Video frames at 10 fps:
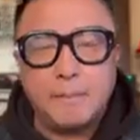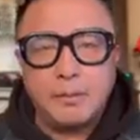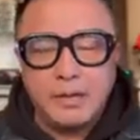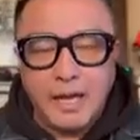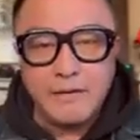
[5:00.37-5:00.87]

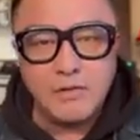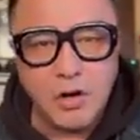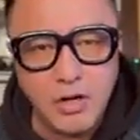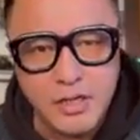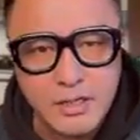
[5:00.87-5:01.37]
live
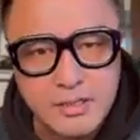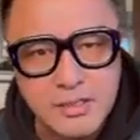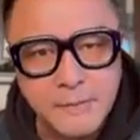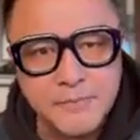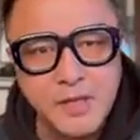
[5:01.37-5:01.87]
audience
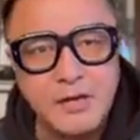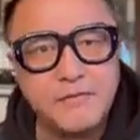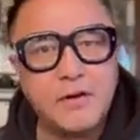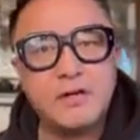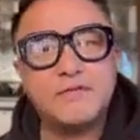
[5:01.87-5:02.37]
in
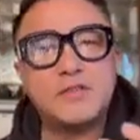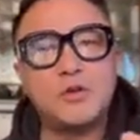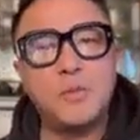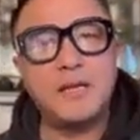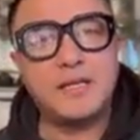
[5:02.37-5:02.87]
front of
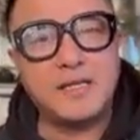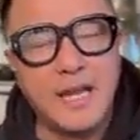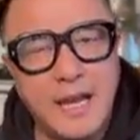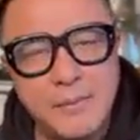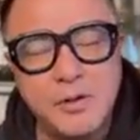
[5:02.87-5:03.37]
so many
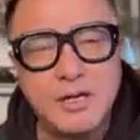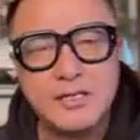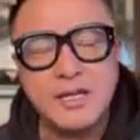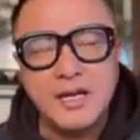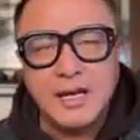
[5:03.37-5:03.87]

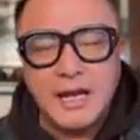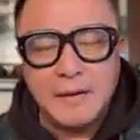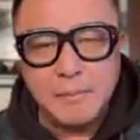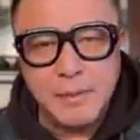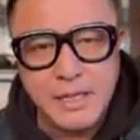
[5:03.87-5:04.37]
cameras
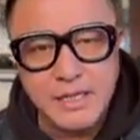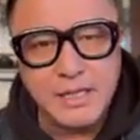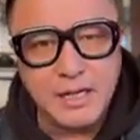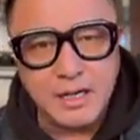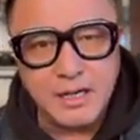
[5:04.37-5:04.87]
and
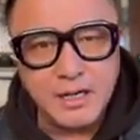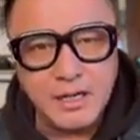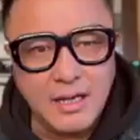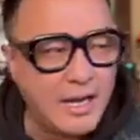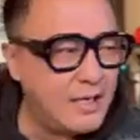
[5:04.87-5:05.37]
media,
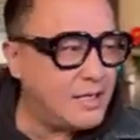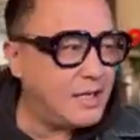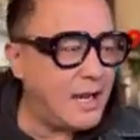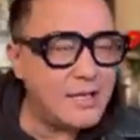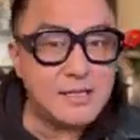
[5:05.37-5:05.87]
and he
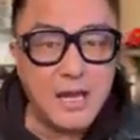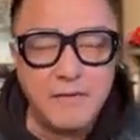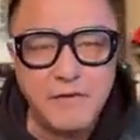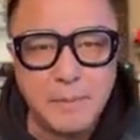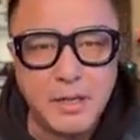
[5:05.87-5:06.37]
has
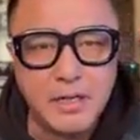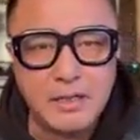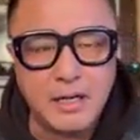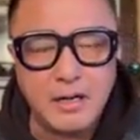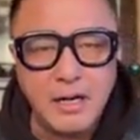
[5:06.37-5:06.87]
everybody
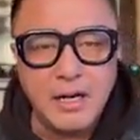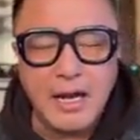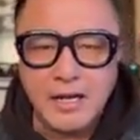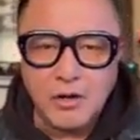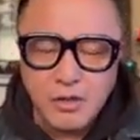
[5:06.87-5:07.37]
there,
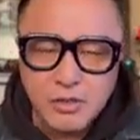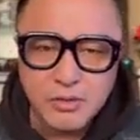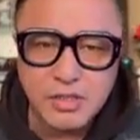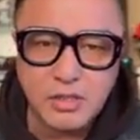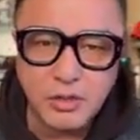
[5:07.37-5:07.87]
and also
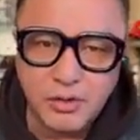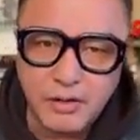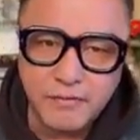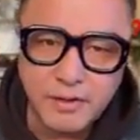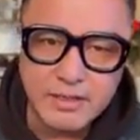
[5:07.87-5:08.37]
security.
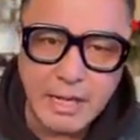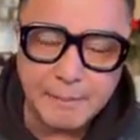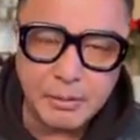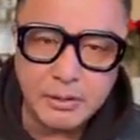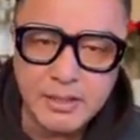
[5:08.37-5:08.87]
For
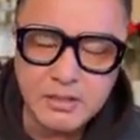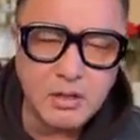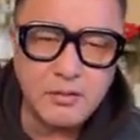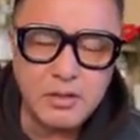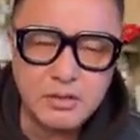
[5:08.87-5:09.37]
example, His
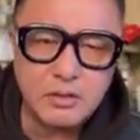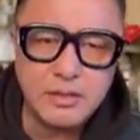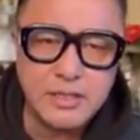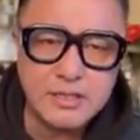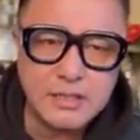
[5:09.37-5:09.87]

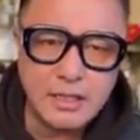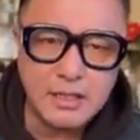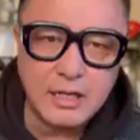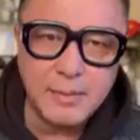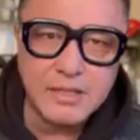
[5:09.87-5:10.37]
Holiness the Dalai
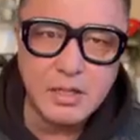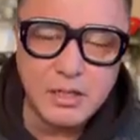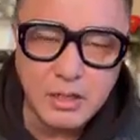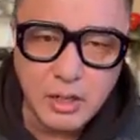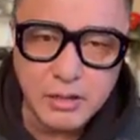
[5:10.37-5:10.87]
Lama is not
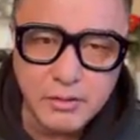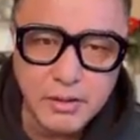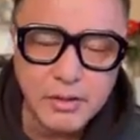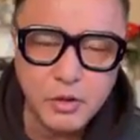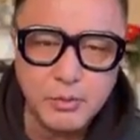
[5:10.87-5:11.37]
an
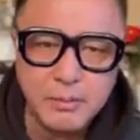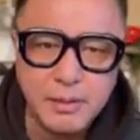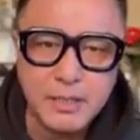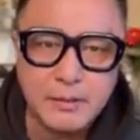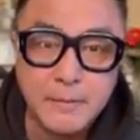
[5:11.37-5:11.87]
ordinary human
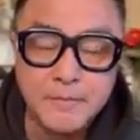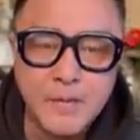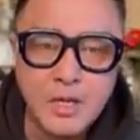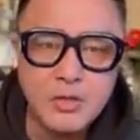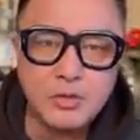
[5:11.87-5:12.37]
being,
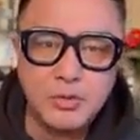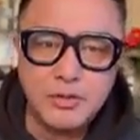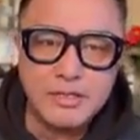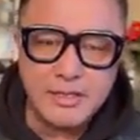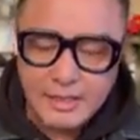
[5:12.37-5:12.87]
so there
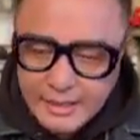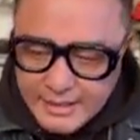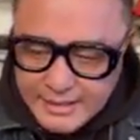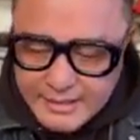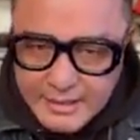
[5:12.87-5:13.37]
is
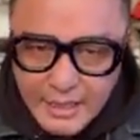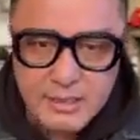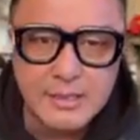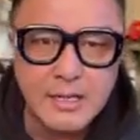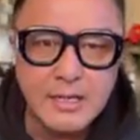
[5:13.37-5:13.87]

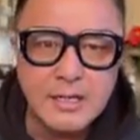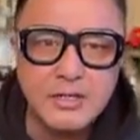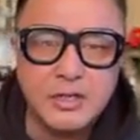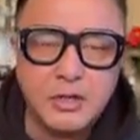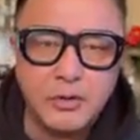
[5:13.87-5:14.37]
intense
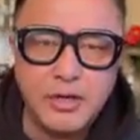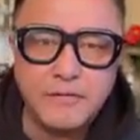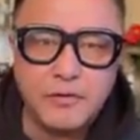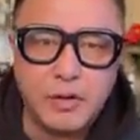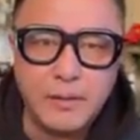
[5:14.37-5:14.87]
security
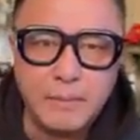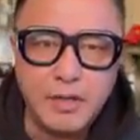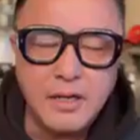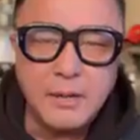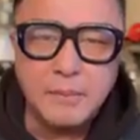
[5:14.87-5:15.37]
for him.
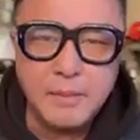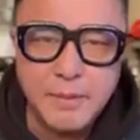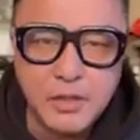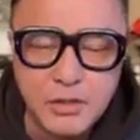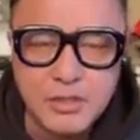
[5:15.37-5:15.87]
But
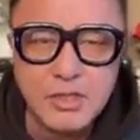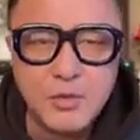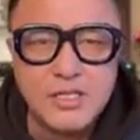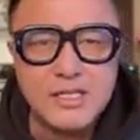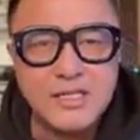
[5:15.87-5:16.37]
because there
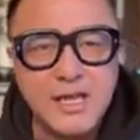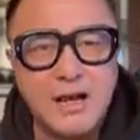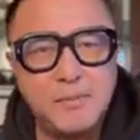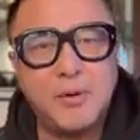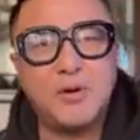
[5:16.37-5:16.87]
was this
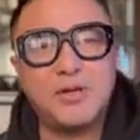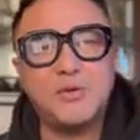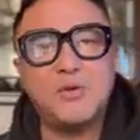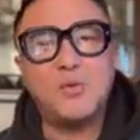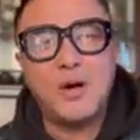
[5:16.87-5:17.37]
young boy who
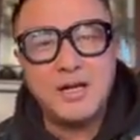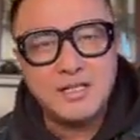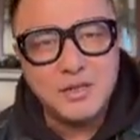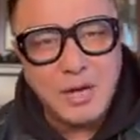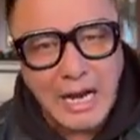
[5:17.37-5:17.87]
wanted
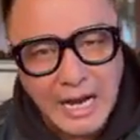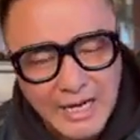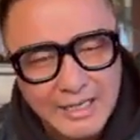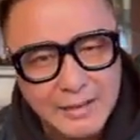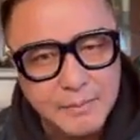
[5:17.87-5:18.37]
to
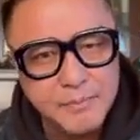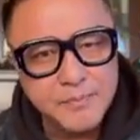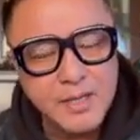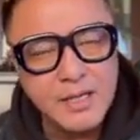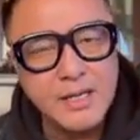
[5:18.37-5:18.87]
hug him,
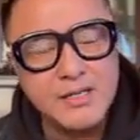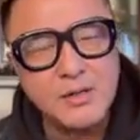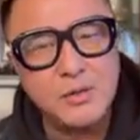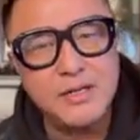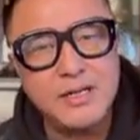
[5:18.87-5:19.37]
His
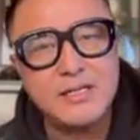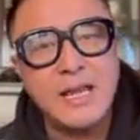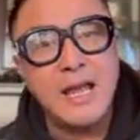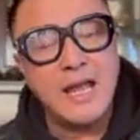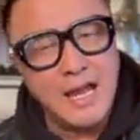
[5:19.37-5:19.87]
Holiness
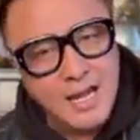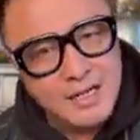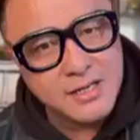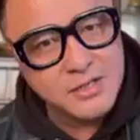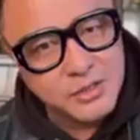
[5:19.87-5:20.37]
and
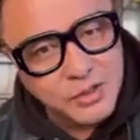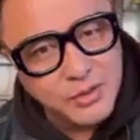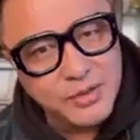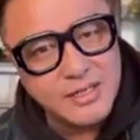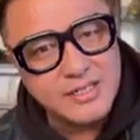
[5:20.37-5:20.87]
his
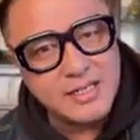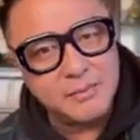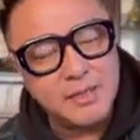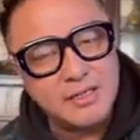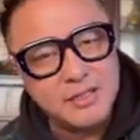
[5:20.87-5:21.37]
security
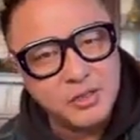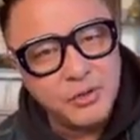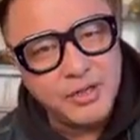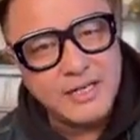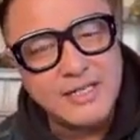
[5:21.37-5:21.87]
team, his
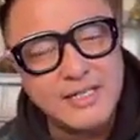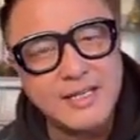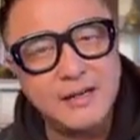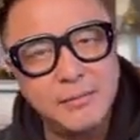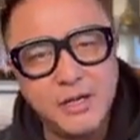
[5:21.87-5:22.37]
security
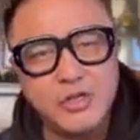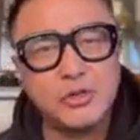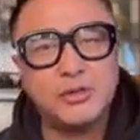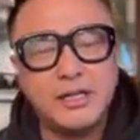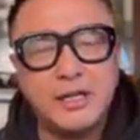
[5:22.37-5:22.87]
detail, made
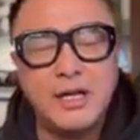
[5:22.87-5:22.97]
sure that,